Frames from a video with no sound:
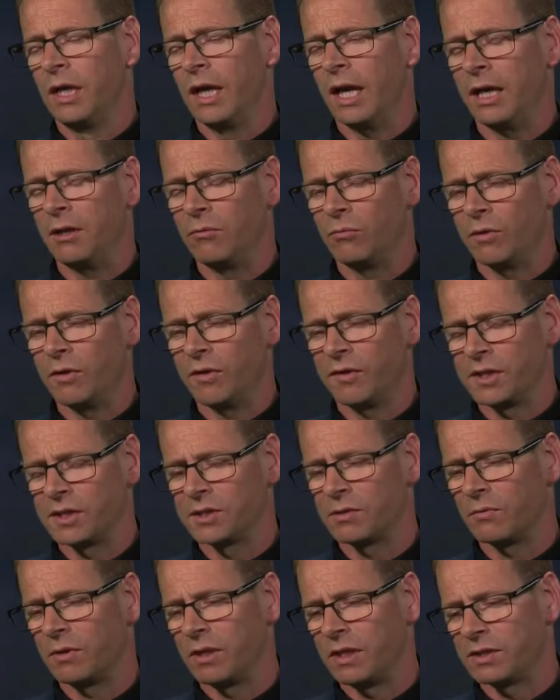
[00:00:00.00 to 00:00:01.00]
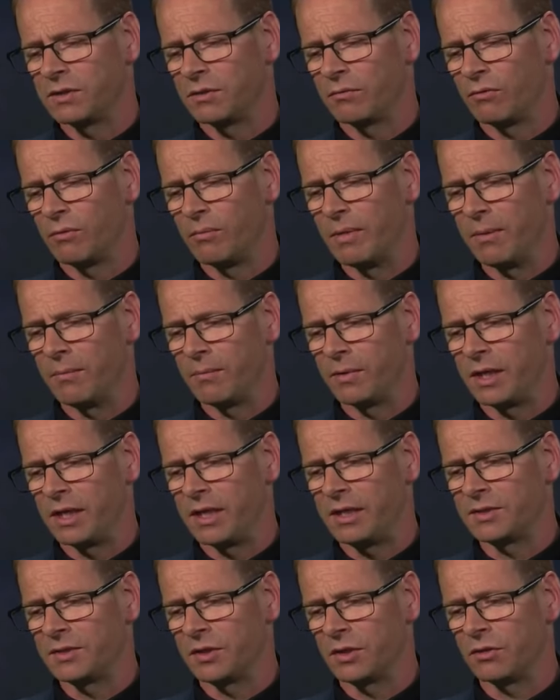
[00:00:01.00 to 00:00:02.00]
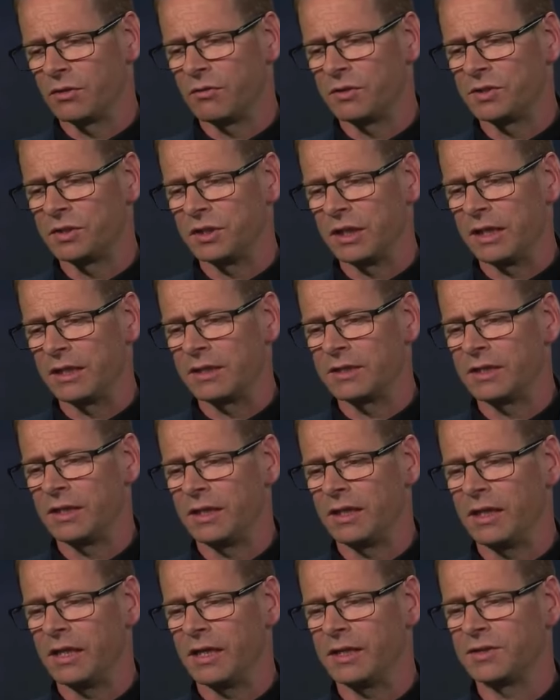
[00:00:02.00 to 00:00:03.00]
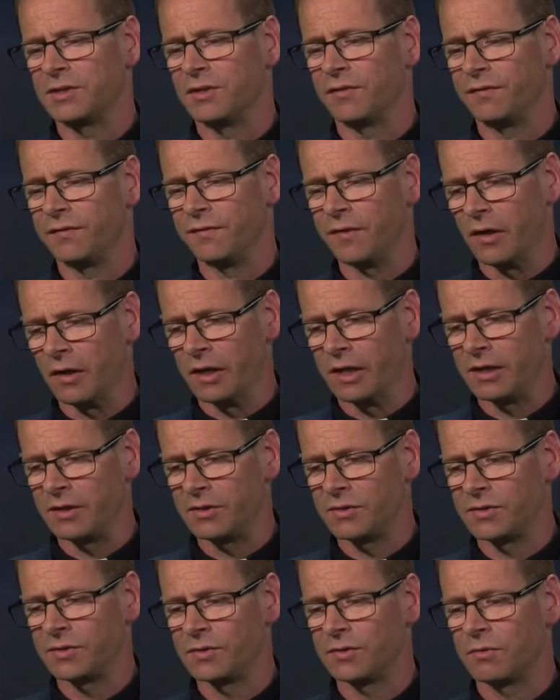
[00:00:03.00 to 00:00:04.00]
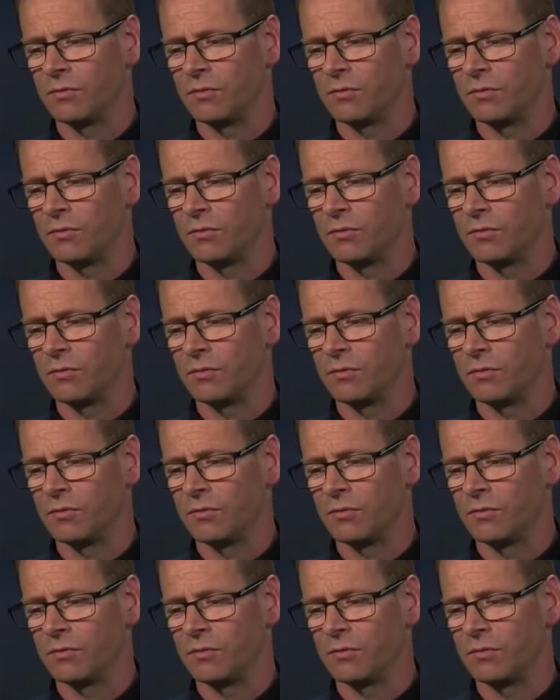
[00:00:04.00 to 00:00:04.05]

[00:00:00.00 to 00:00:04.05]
And one of the things that we need to remember is that Christianity has defined